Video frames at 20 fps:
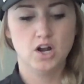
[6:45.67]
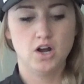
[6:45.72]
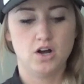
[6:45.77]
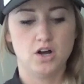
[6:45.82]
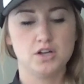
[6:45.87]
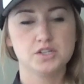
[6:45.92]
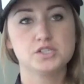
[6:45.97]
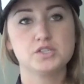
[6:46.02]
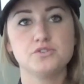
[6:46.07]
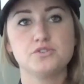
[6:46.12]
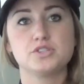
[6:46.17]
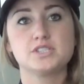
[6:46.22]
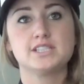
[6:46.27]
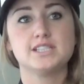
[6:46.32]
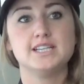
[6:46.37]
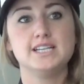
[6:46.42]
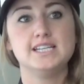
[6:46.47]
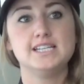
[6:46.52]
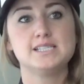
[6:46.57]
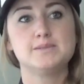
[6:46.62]
Also, there's
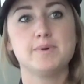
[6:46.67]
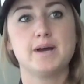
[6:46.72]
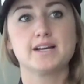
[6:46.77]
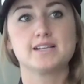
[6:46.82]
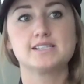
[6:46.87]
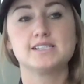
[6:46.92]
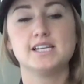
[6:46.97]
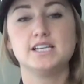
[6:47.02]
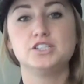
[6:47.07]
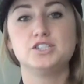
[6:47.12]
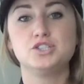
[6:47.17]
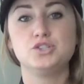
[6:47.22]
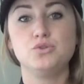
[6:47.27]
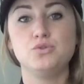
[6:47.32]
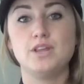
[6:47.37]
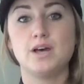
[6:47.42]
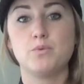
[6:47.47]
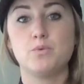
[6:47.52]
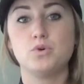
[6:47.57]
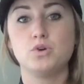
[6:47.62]
ladies backstage too
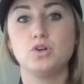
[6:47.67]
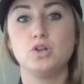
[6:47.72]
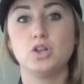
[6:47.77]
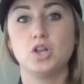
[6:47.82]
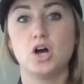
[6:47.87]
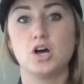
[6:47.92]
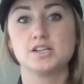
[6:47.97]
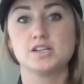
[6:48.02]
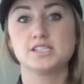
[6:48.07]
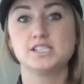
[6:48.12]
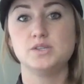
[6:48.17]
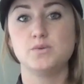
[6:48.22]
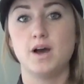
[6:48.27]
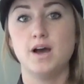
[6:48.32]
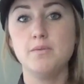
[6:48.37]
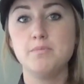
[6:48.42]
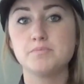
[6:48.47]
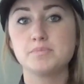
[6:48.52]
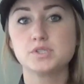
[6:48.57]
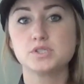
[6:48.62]
that will gloss you
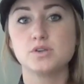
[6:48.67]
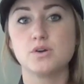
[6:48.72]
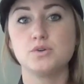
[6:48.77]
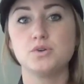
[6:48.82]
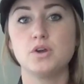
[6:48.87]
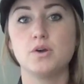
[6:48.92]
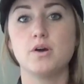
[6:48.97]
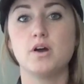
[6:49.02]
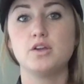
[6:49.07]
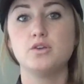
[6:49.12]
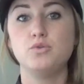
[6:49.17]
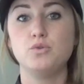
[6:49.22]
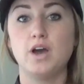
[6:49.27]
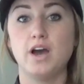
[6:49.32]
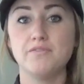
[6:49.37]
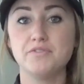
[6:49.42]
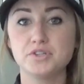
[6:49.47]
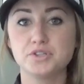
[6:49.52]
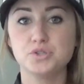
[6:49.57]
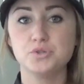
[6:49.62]
up, so you
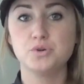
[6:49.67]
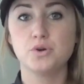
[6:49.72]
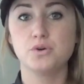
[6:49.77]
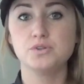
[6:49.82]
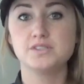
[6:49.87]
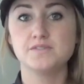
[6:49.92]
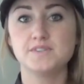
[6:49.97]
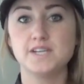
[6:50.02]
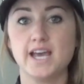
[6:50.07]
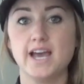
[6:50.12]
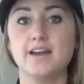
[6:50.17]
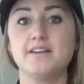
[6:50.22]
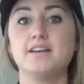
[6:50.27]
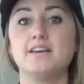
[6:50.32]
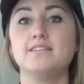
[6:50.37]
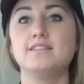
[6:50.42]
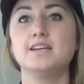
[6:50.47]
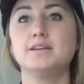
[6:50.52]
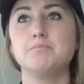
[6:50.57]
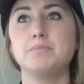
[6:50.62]
have your 2 coats of tan,
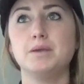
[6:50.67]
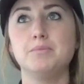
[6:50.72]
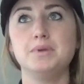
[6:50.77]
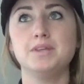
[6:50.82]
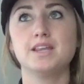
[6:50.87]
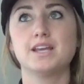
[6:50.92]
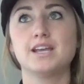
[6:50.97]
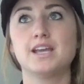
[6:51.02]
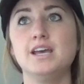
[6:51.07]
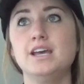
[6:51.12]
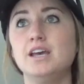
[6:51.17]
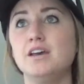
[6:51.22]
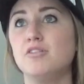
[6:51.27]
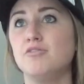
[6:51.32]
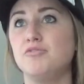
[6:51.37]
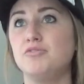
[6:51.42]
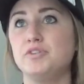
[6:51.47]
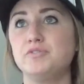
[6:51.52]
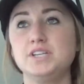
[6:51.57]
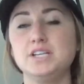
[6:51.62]
and then maybe like
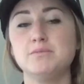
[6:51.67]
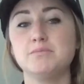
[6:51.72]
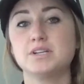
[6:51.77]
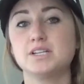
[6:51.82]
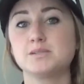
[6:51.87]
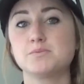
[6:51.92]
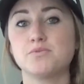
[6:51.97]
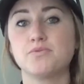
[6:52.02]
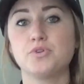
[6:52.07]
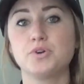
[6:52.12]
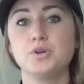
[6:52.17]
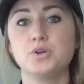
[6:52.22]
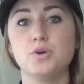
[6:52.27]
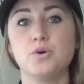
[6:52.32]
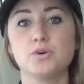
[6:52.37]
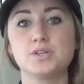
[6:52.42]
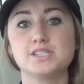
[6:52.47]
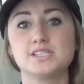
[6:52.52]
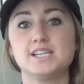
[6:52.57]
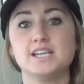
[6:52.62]
15 minutes before you
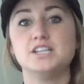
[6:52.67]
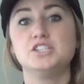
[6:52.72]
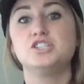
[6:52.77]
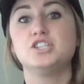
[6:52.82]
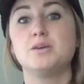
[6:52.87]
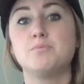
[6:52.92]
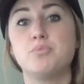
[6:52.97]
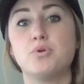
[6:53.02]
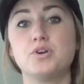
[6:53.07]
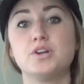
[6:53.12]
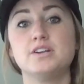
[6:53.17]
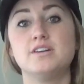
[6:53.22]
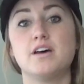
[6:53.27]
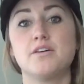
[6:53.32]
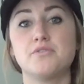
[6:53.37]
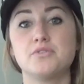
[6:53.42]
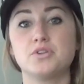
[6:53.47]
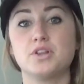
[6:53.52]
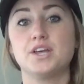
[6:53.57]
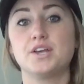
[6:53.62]
go on stage they put
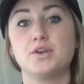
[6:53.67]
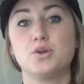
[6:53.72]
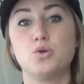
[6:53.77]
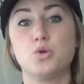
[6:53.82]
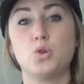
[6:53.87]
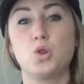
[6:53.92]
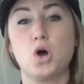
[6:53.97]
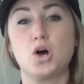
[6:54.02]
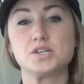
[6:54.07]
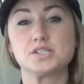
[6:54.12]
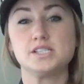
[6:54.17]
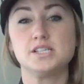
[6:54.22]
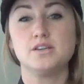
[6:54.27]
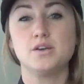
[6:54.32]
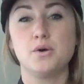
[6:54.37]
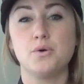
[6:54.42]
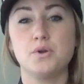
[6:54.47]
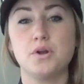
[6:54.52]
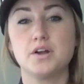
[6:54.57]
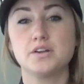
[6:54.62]
another like glossy
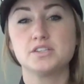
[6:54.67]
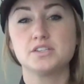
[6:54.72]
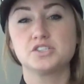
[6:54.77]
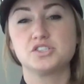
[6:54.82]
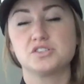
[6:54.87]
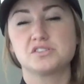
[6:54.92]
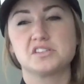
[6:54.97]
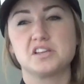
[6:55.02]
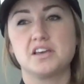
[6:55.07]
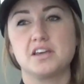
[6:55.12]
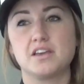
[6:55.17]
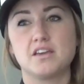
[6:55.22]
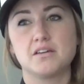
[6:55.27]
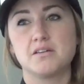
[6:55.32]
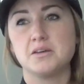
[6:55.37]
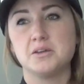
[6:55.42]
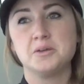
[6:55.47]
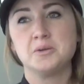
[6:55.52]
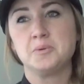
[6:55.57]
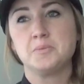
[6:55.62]
coat on. It's just like
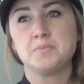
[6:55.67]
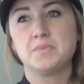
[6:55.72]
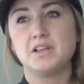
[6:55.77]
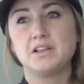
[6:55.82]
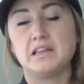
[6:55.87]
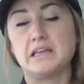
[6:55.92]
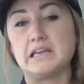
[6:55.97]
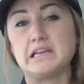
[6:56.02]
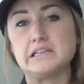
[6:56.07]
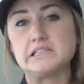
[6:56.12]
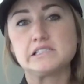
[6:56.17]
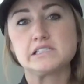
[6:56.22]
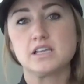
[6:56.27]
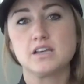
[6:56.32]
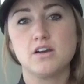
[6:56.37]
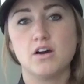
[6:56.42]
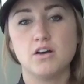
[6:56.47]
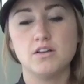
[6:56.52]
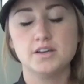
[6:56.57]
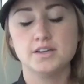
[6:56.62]
glaze, they
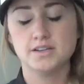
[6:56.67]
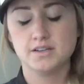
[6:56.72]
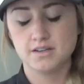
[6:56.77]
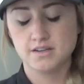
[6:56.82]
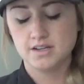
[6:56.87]
call it.